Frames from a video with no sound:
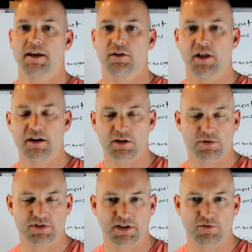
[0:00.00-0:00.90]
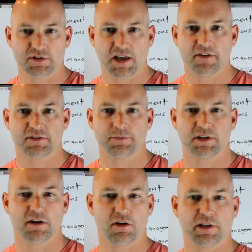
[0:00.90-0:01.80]
Now, a lot of your receivers have
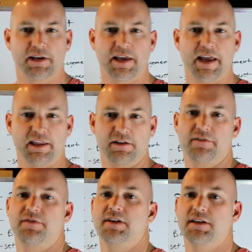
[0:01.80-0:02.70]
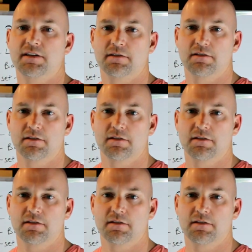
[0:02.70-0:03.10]
something called like LFE